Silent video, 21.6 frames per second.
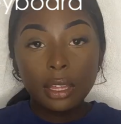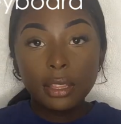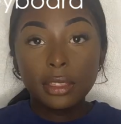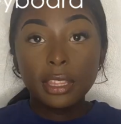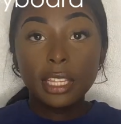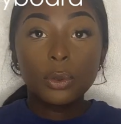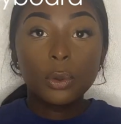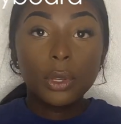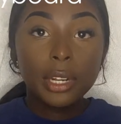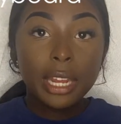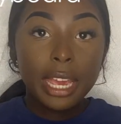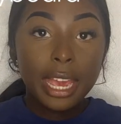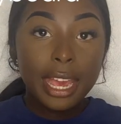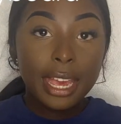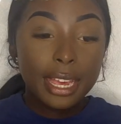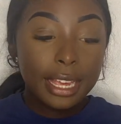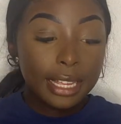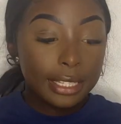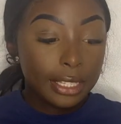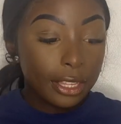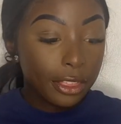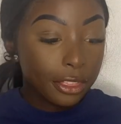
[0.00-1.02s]
This one
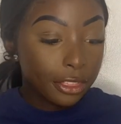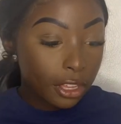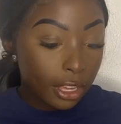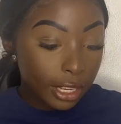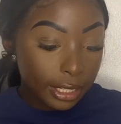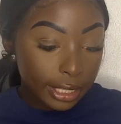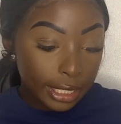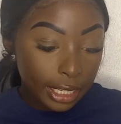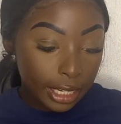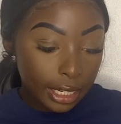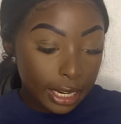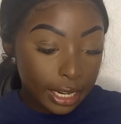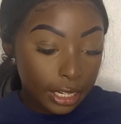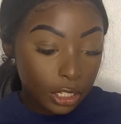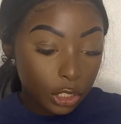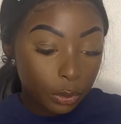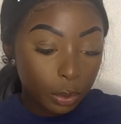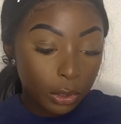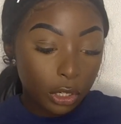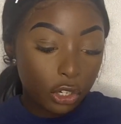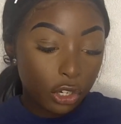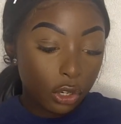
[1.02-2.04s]
here is a 13-inch,
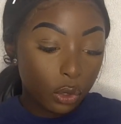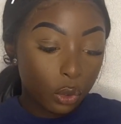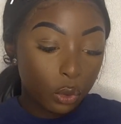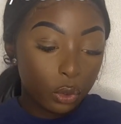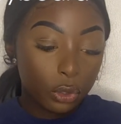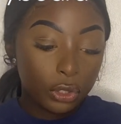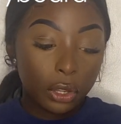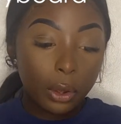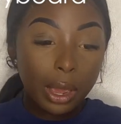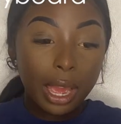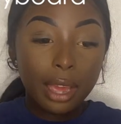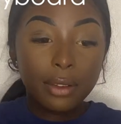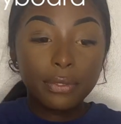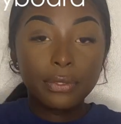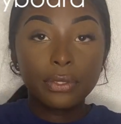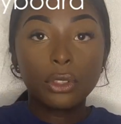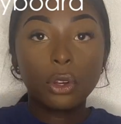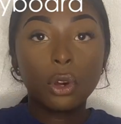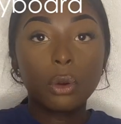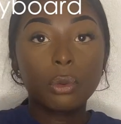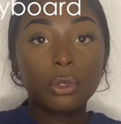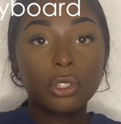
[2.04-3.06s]
but you can also have
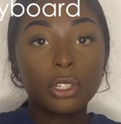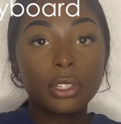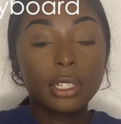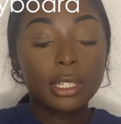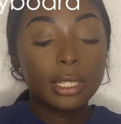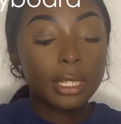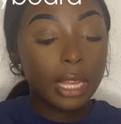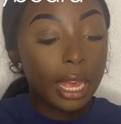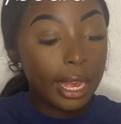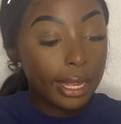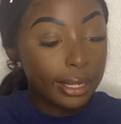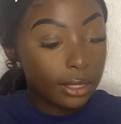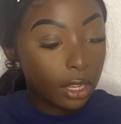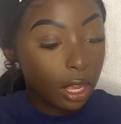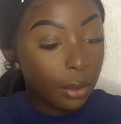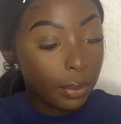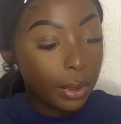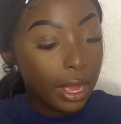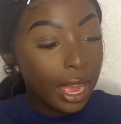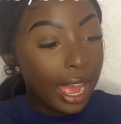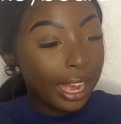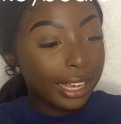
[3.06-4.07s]
the option to size
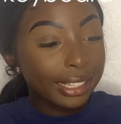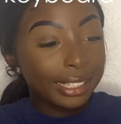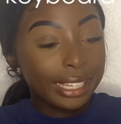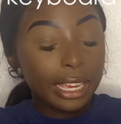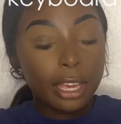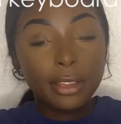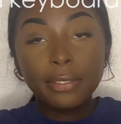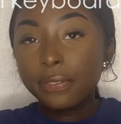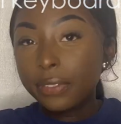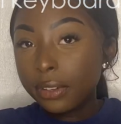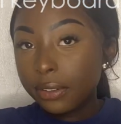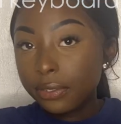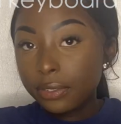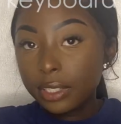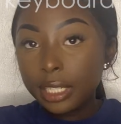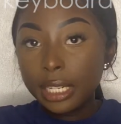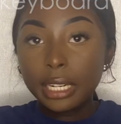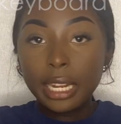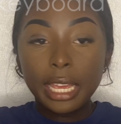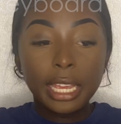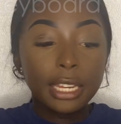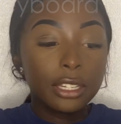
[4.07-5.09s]
up and get a
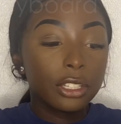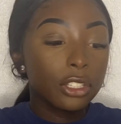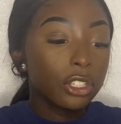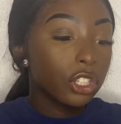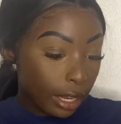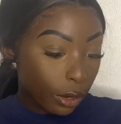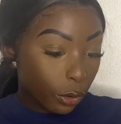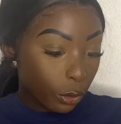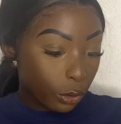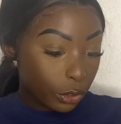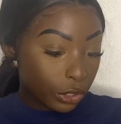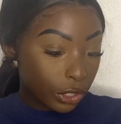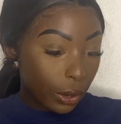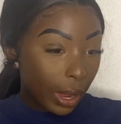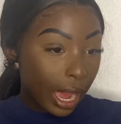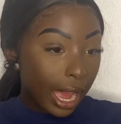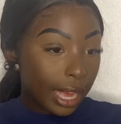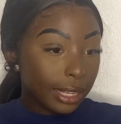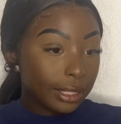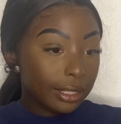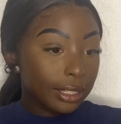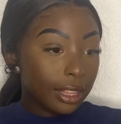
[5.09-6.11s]
15-inch. It also
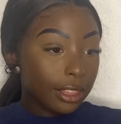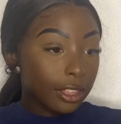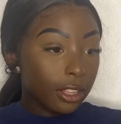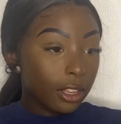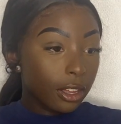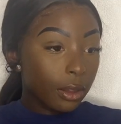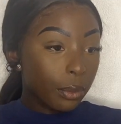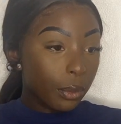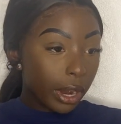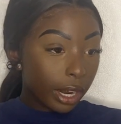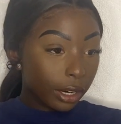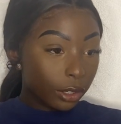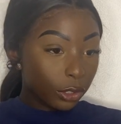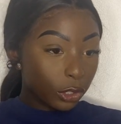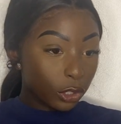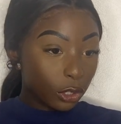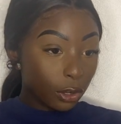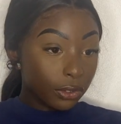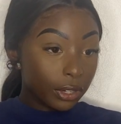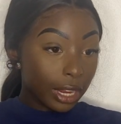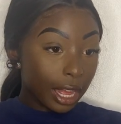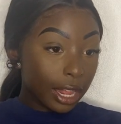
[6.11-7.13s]
has the
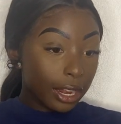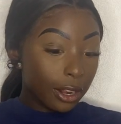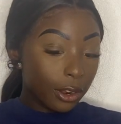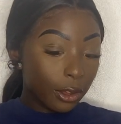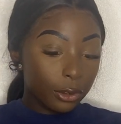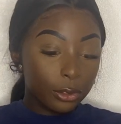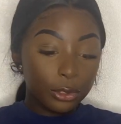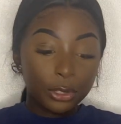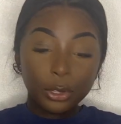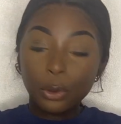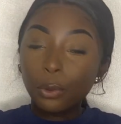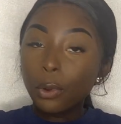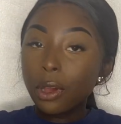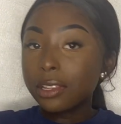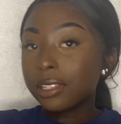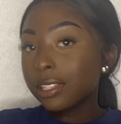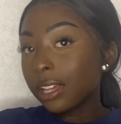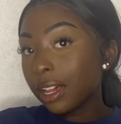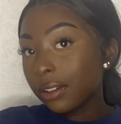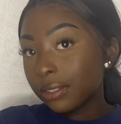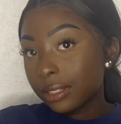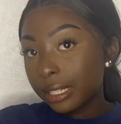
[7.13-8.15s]
Microsoft Hello, so
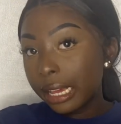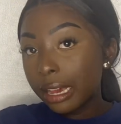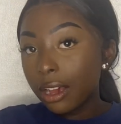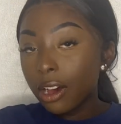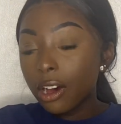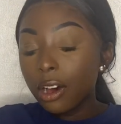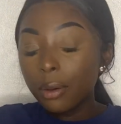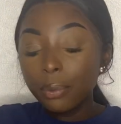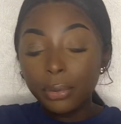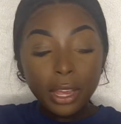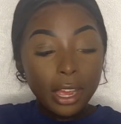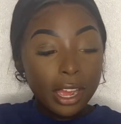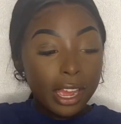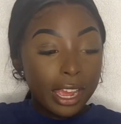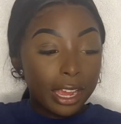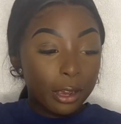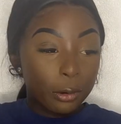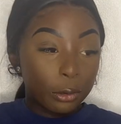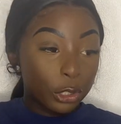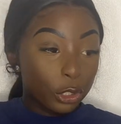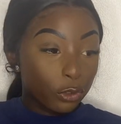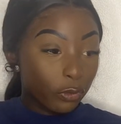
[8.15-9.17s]
once I set it up,
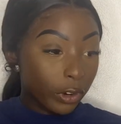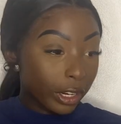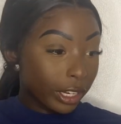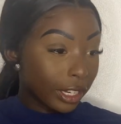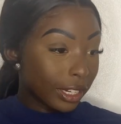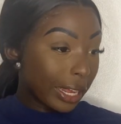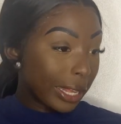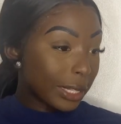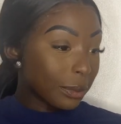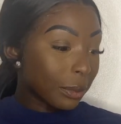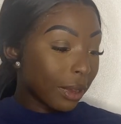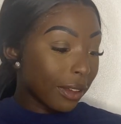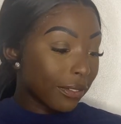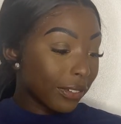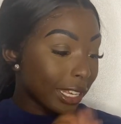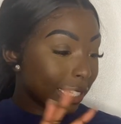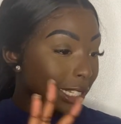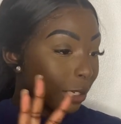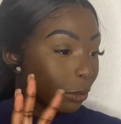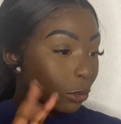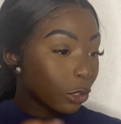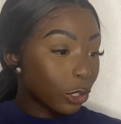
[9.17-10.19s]
it will just recognize my
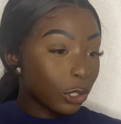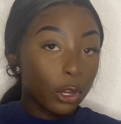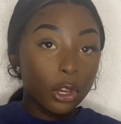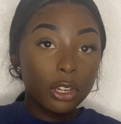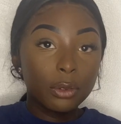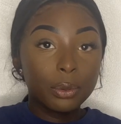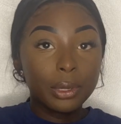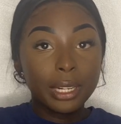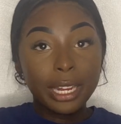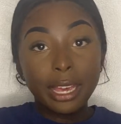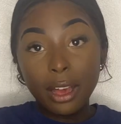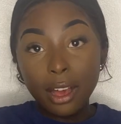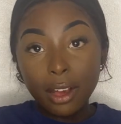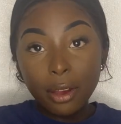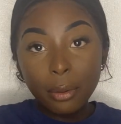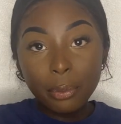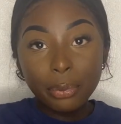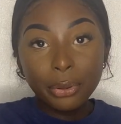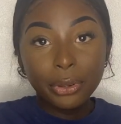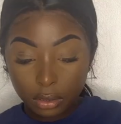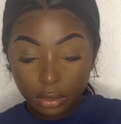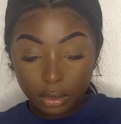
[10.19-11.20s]
face and it will just open it
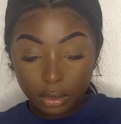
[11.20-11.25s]
up.